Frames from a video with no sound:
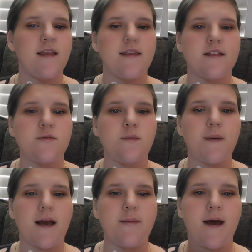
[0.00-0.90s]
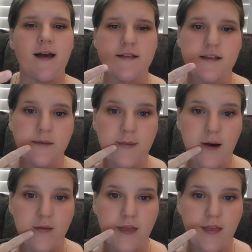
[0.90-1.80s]
This will bypass the
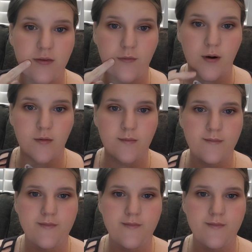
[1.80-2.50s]
mouth and throat.